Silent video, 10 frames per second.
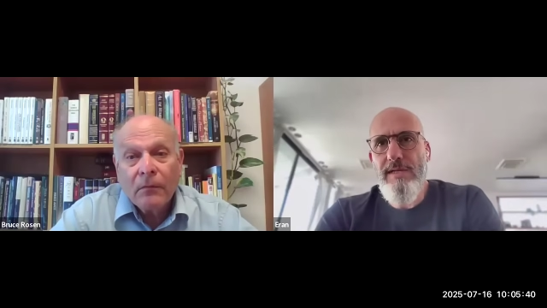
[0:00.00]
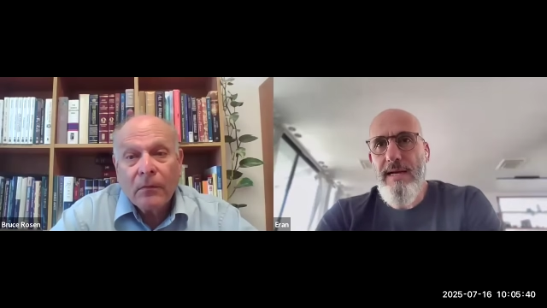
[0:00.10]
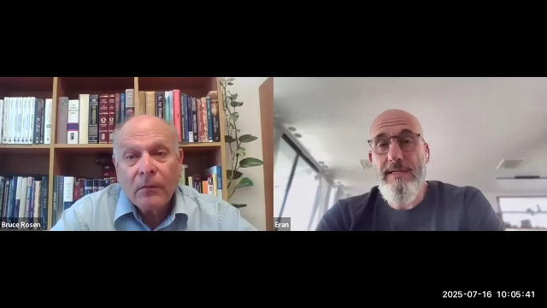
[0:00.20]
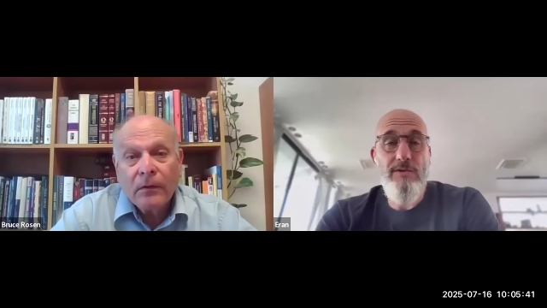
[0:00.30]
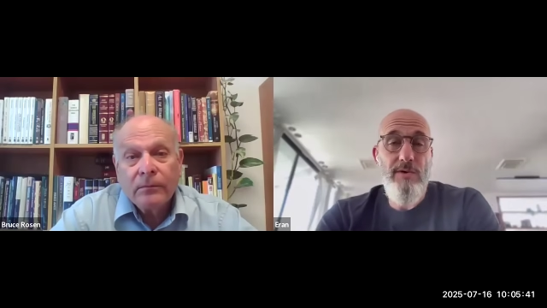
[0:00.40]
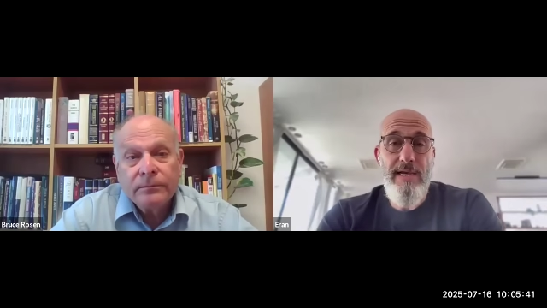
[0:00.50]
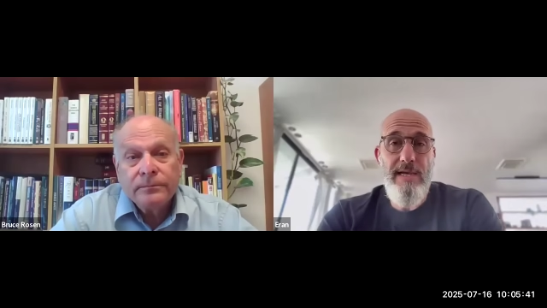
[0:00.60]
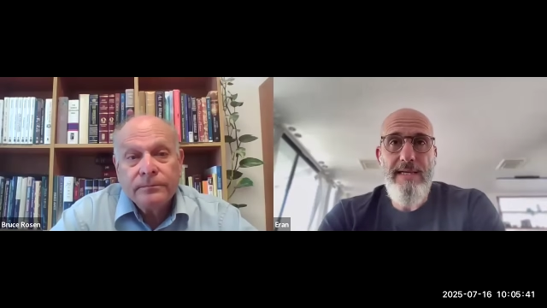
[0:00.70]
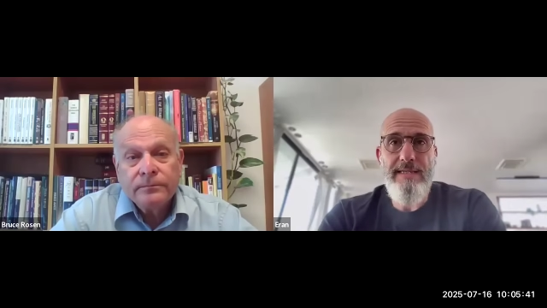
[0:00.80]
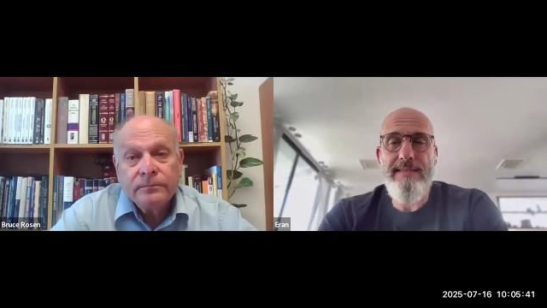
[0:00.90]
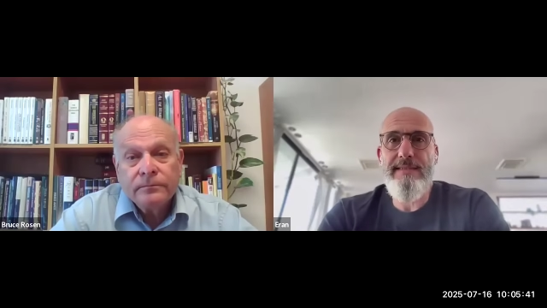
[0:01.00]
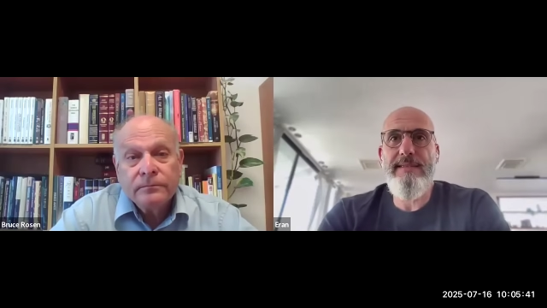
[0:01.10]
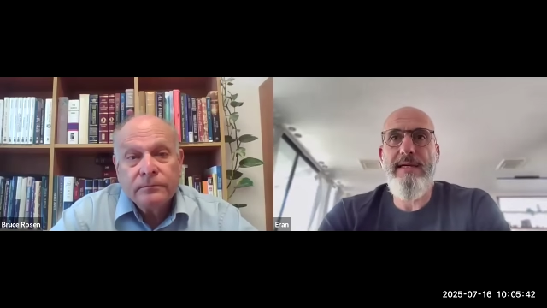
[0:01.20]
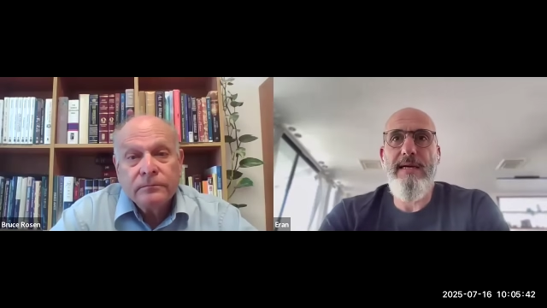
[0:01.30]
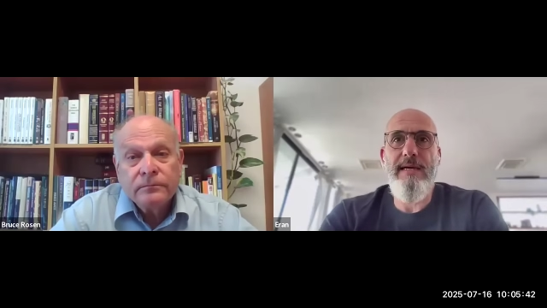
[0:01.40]
Speaker 1: oocytes or
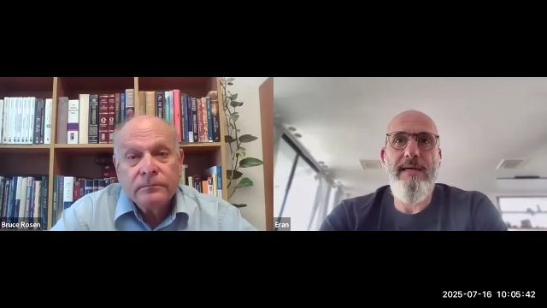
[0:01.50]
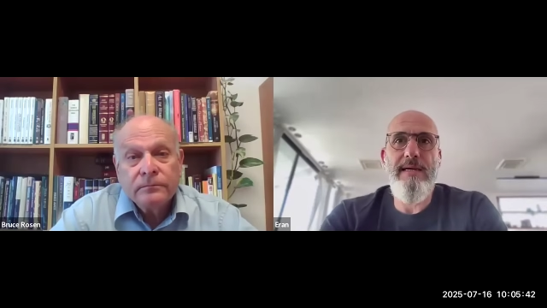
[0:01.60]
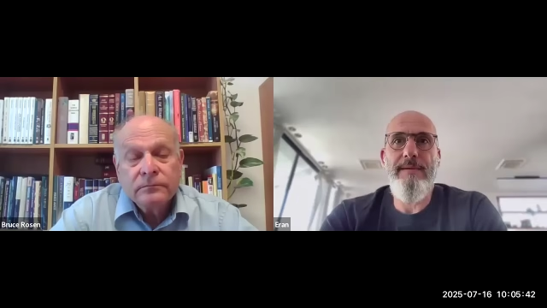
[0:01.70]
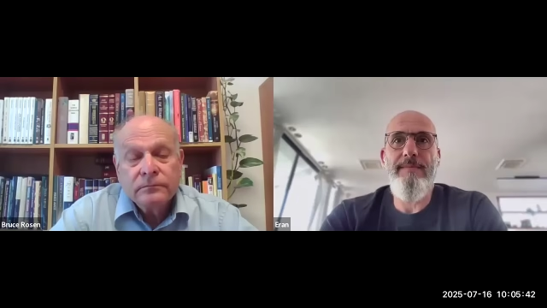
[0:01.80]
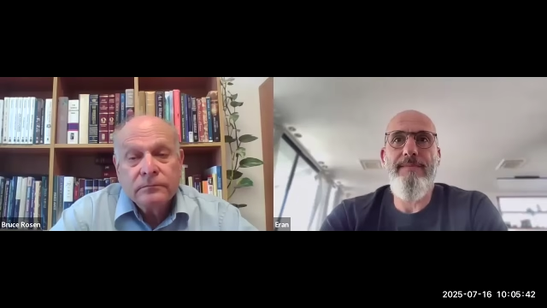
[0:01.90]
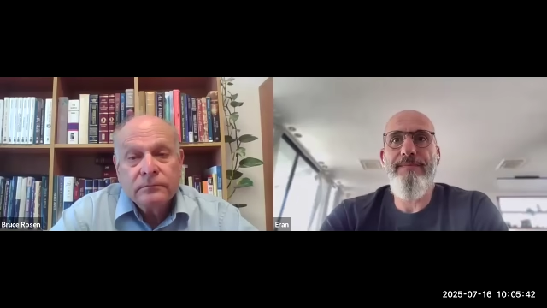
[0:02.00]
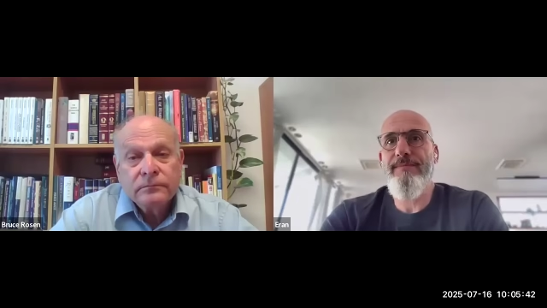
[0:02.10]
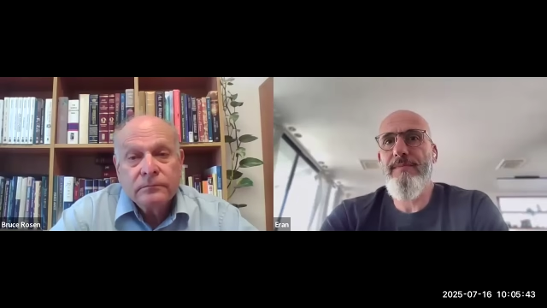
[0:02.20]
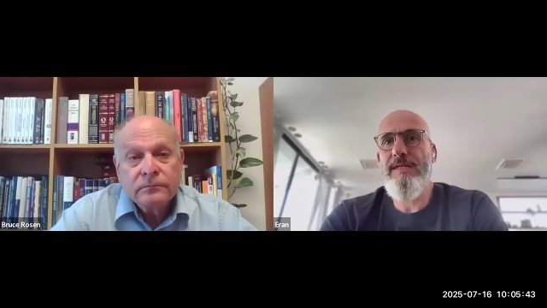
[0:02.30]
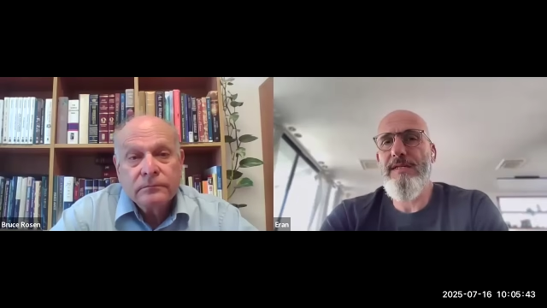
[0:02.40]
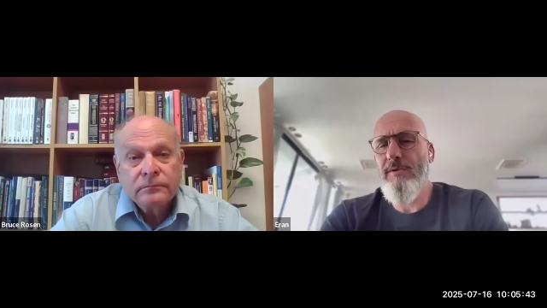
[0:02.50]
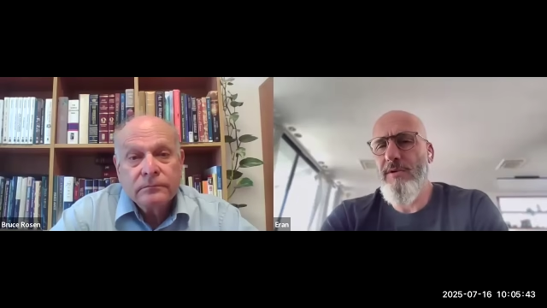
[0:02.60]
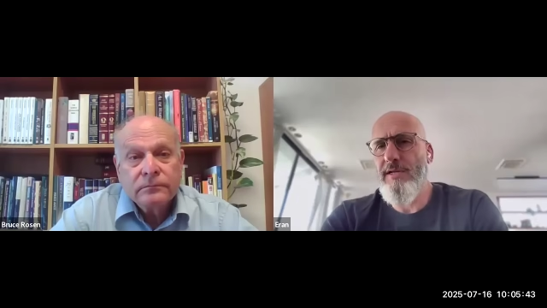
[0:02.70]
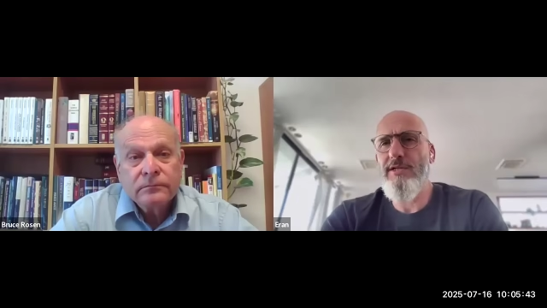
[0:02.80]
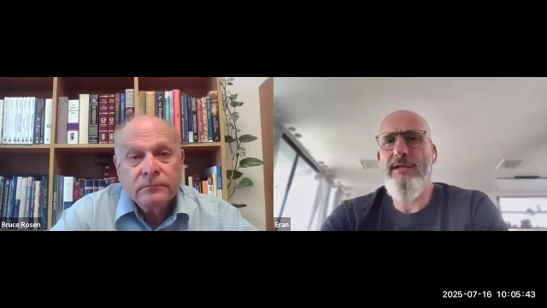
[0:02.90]
eggs, um,
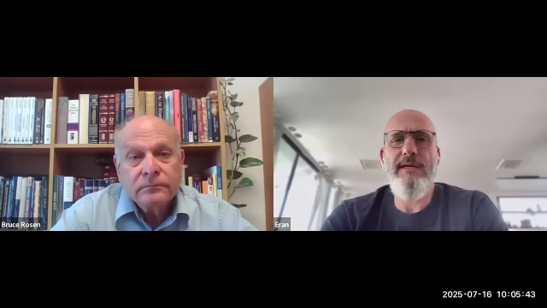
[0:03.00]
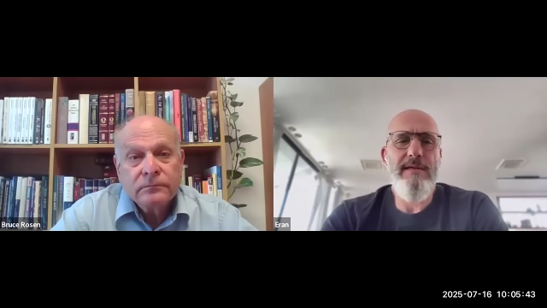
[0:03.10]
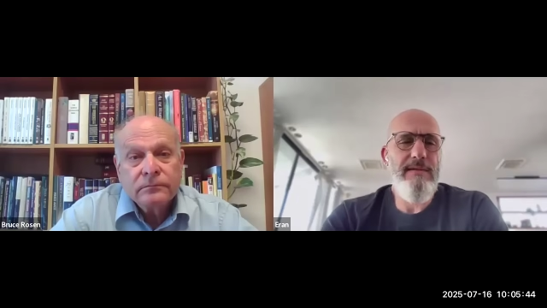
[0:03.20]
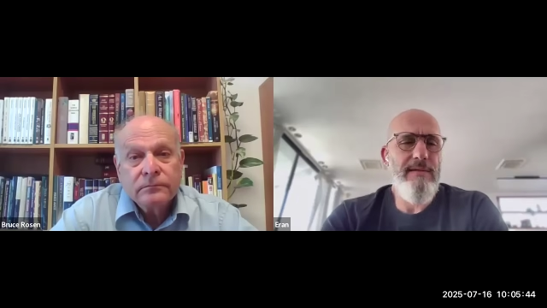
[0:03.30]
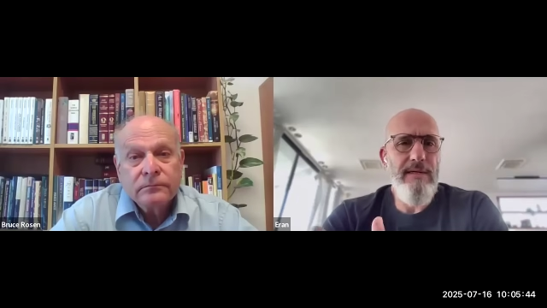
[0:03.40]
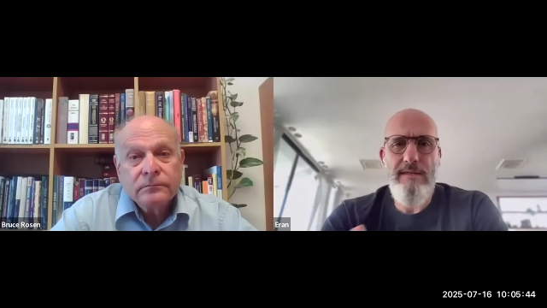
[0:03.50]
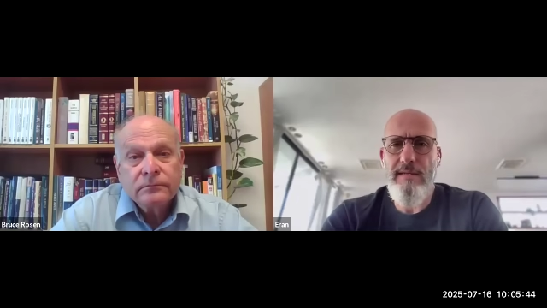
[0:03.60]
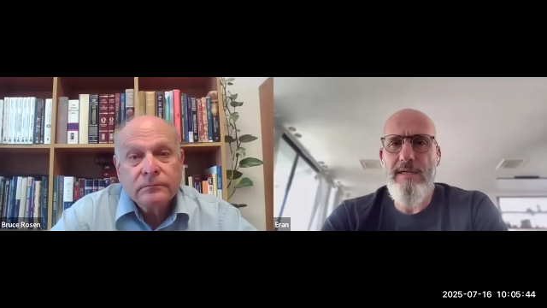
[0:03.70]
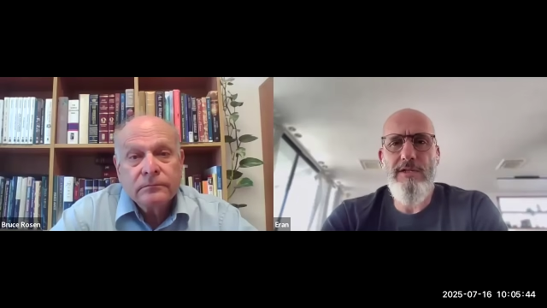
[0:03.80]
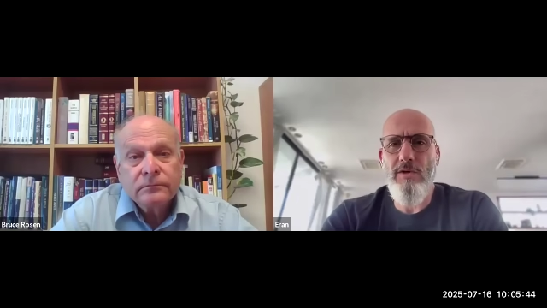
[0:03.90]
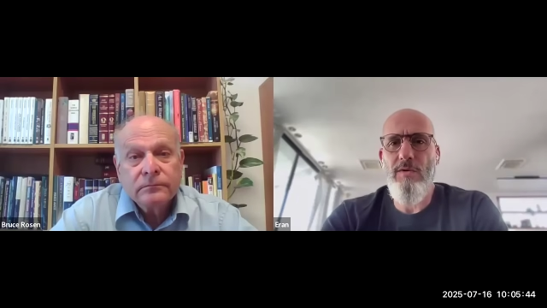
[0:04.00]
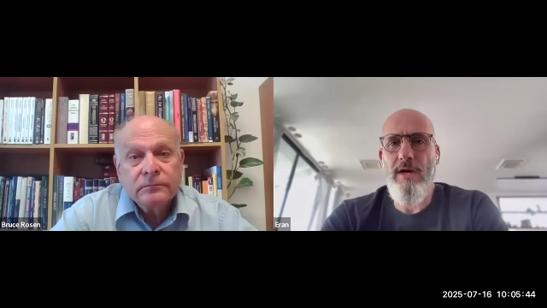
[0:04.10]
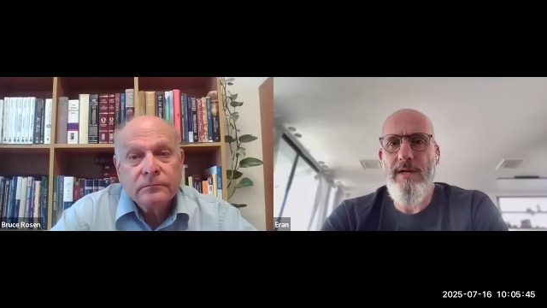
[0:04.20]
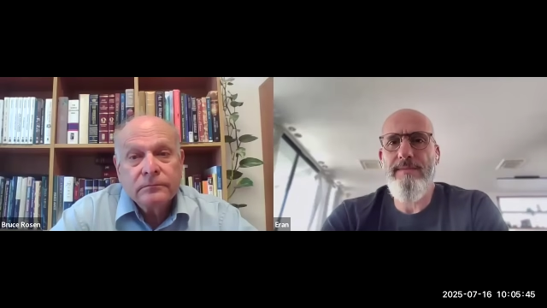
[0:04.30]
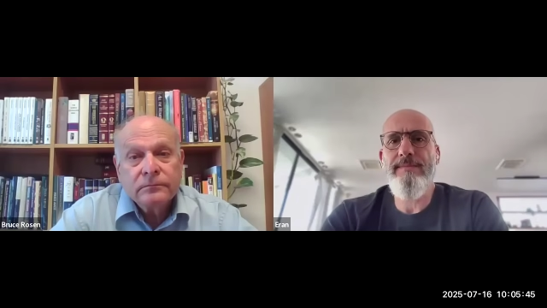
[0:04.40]
stimulation, and
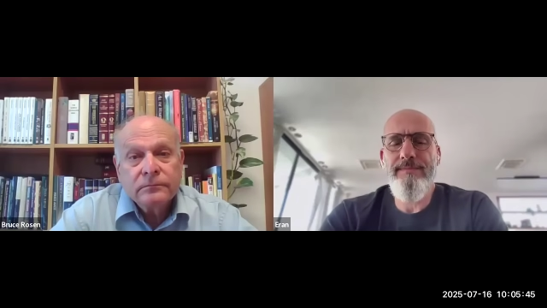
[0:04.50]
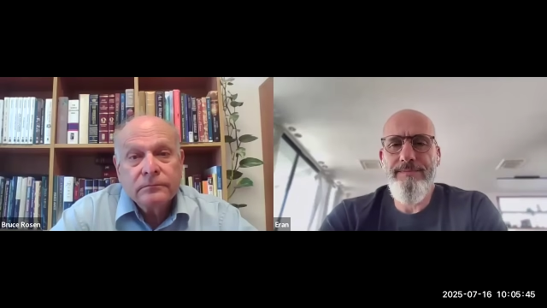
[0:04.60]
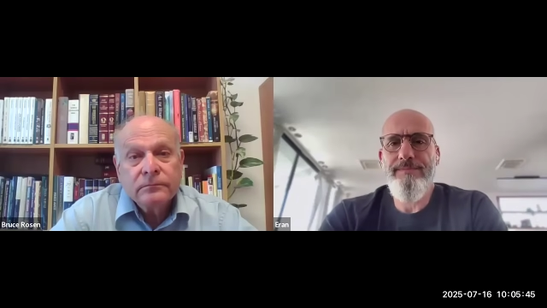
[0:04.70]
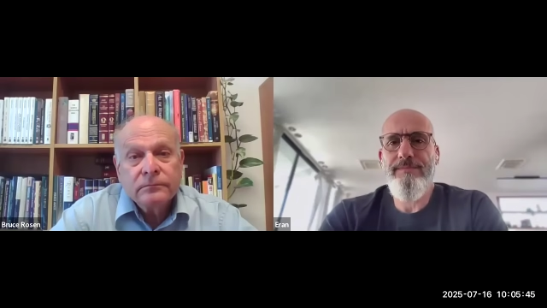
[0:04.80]
and so on.